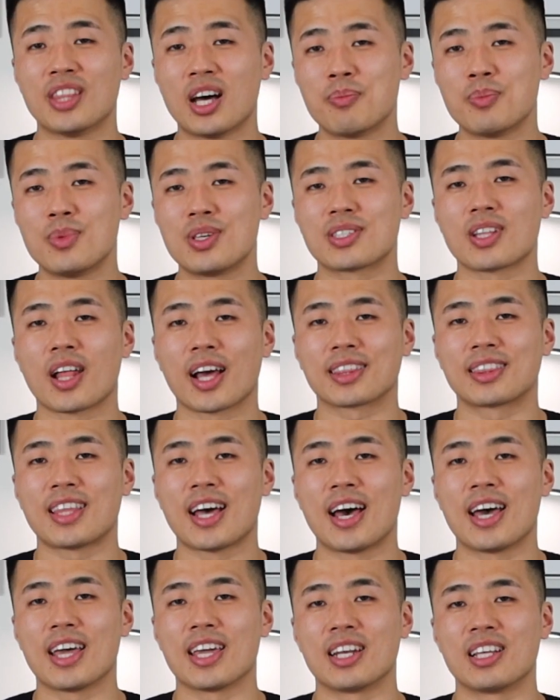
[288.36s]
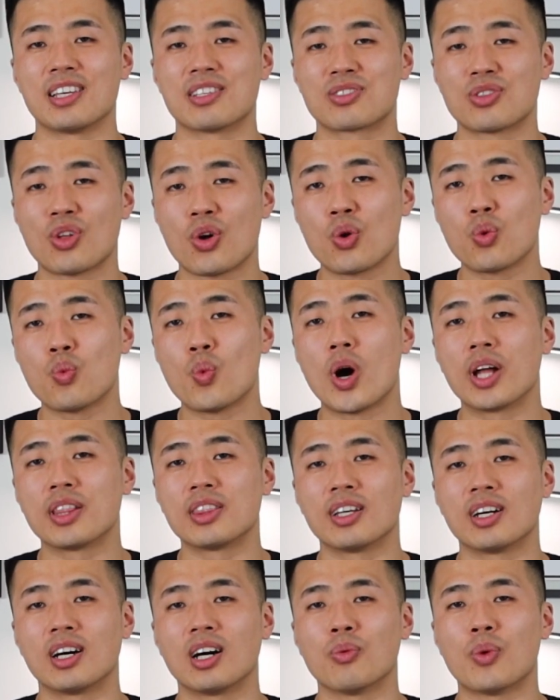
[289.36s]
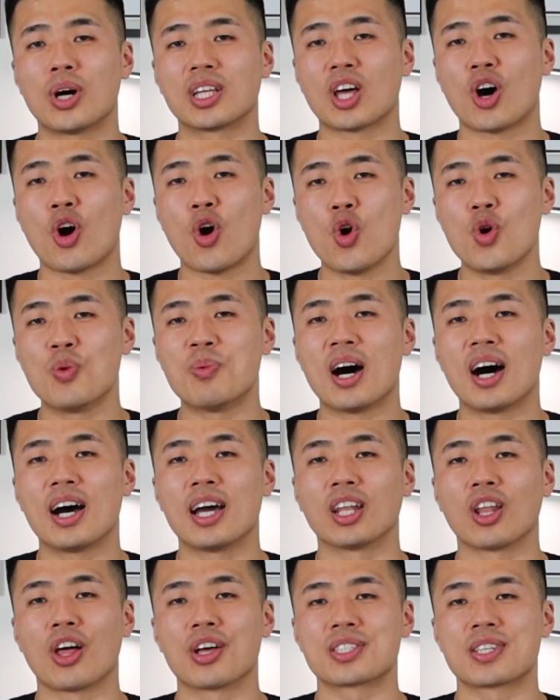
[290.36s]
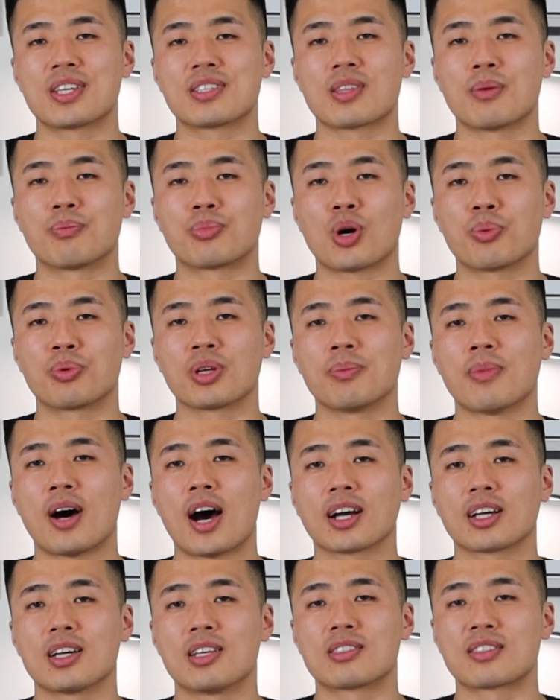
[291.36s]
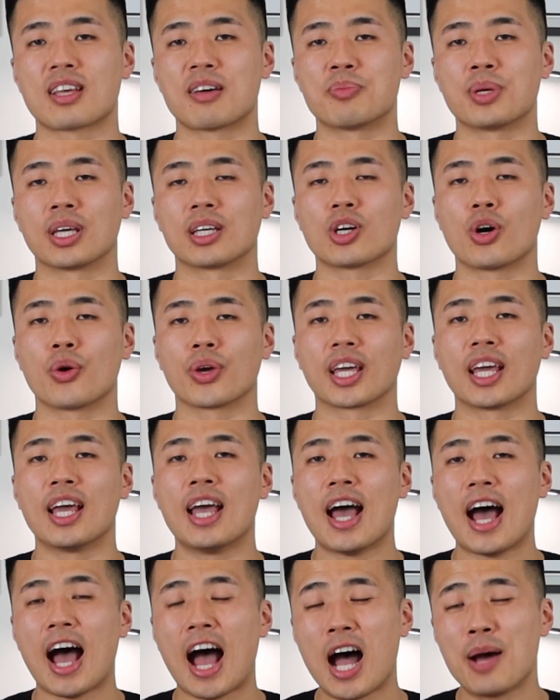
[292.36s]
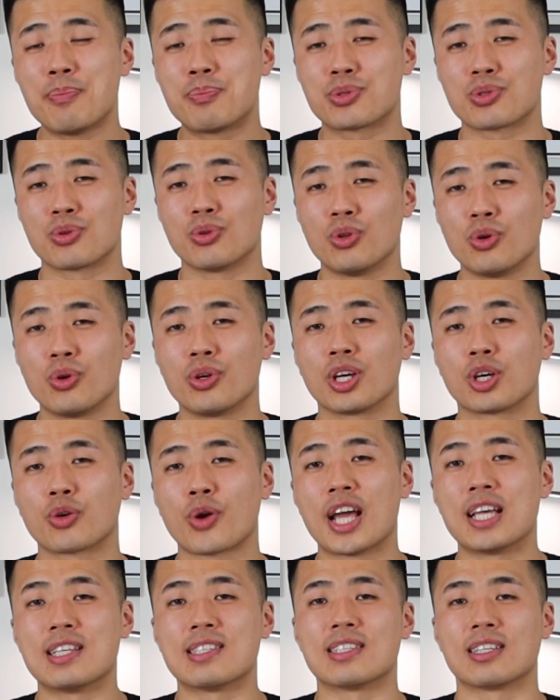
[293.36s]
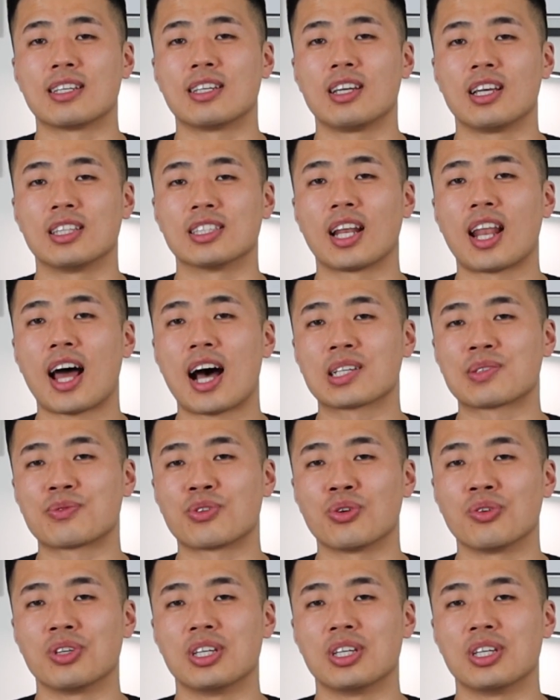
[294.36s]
numbers like that, it is no wonder why the Hobart and Launceston property markets have been going absolutely crazy in the last few